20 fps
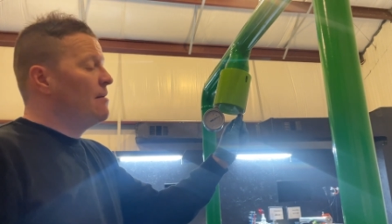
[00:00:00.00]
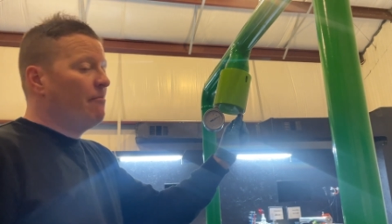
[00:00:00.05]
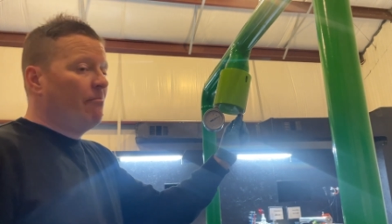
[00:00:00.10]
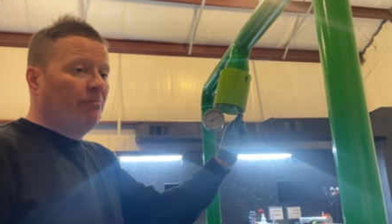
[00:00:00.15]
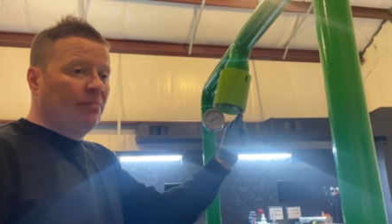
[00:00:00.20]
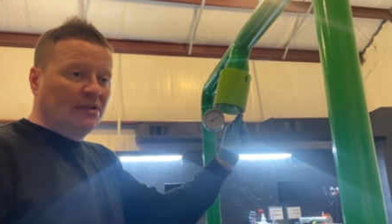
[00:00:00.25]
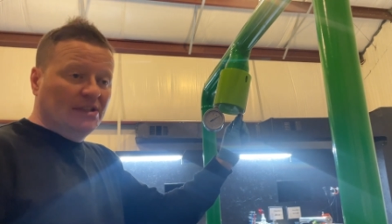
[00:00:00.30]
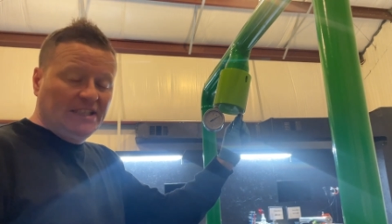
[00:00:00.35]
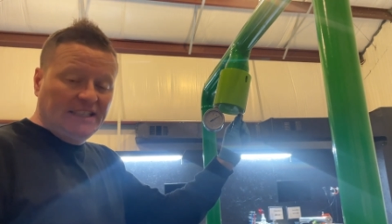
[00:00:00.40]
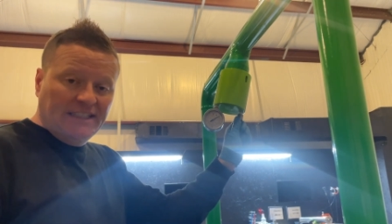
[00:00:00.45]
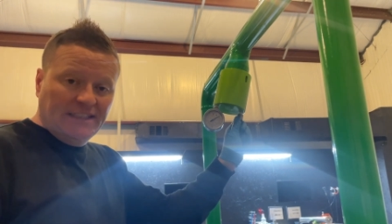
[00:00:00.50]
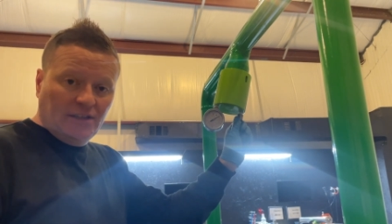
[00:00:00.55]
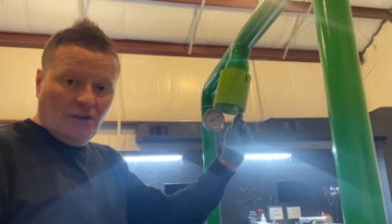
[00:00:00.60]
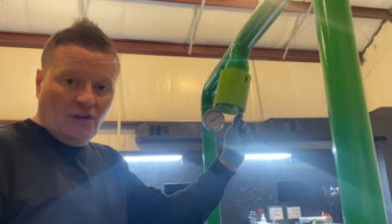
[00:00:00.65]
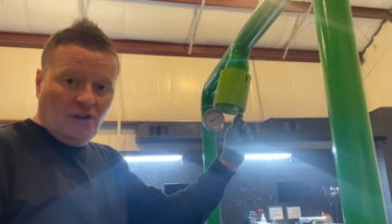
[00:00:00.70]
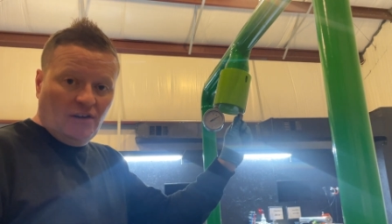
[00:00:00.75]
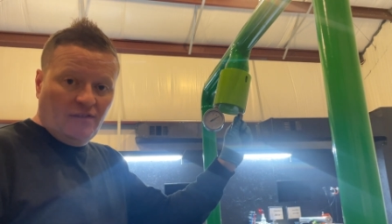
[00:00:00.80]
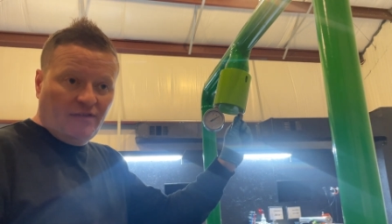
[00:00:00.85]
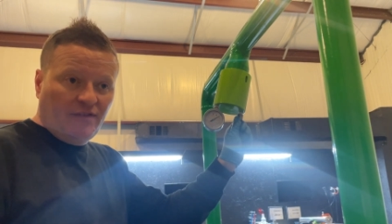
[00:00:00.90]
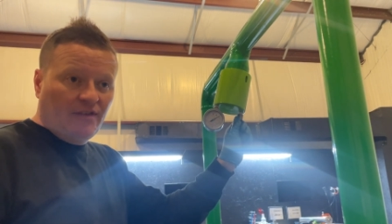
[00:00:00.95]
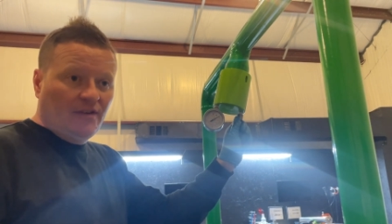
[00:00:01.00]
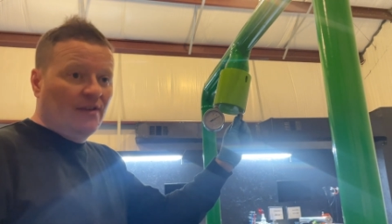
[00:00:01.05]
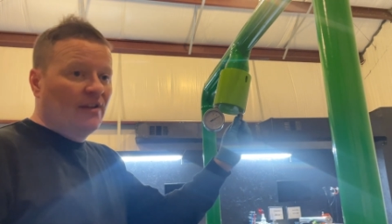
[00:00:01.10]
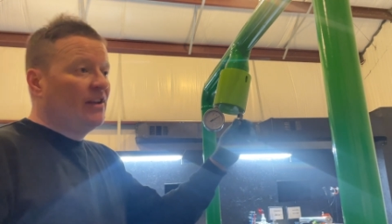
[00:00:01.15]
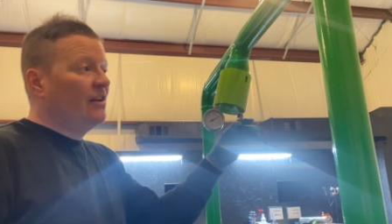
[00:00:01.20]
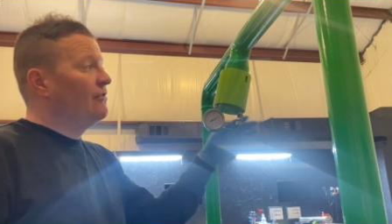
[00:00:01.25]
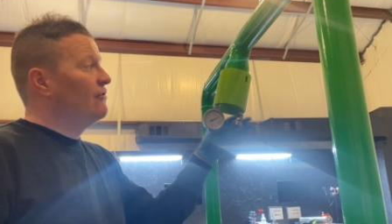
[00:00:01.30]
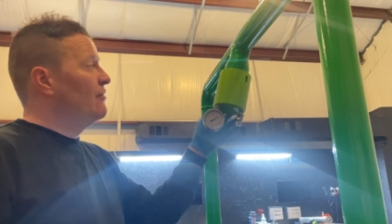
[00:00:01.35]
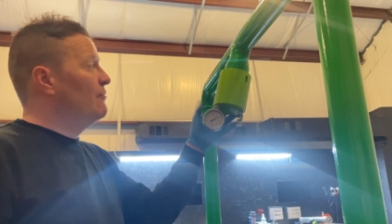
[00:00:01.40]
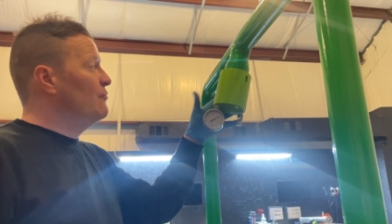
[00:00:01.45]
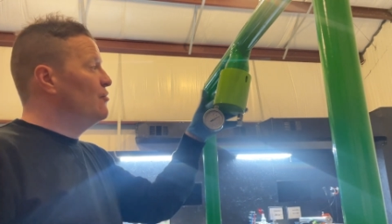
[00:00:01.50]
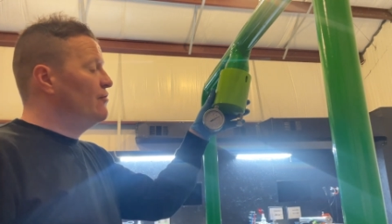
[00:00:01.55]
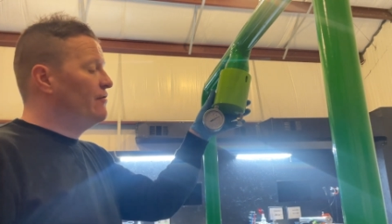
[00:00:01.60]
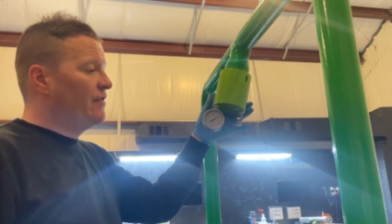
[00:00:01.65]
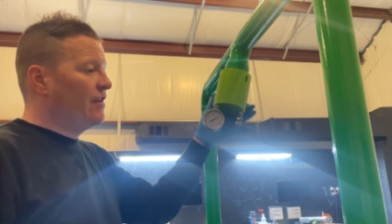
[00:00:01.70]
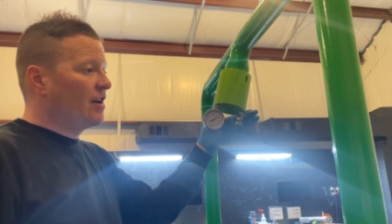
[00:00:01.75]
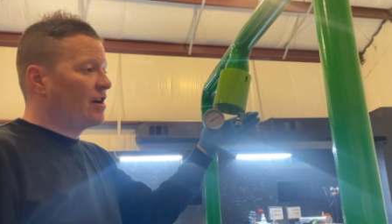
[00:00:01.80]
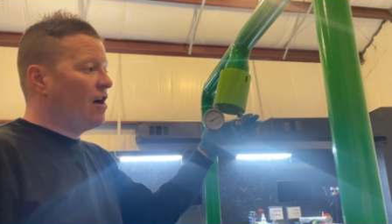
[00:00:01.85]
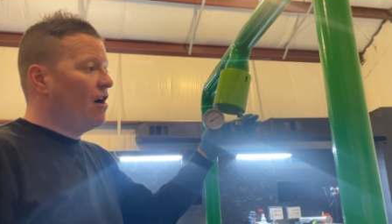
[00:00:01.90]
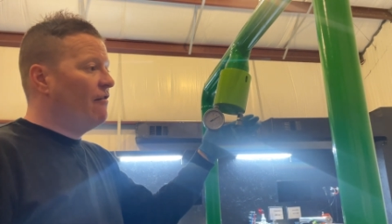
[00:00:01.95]
bleed off, remove
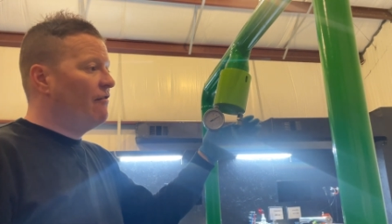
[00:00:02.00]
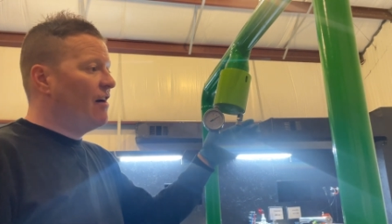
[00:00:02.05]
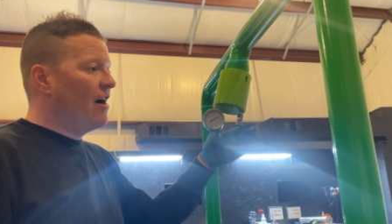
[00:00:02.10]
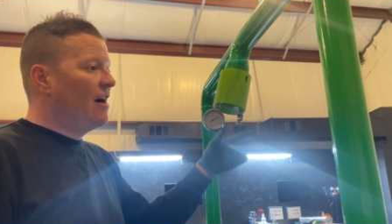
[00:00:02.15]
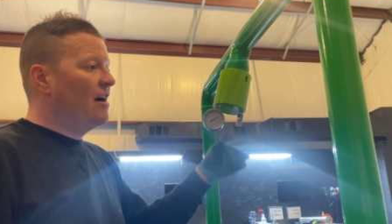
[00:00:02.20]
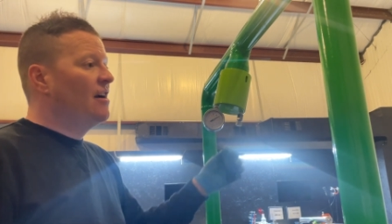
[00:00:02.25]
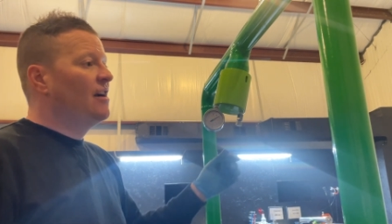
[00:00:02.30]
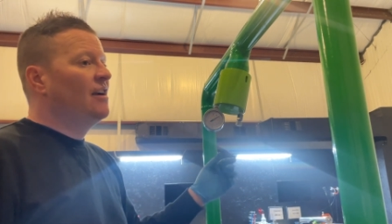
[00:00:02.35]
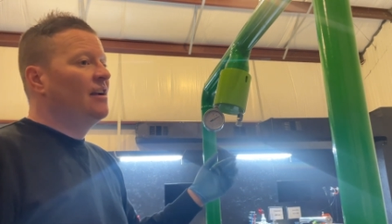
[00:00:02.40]
the cover,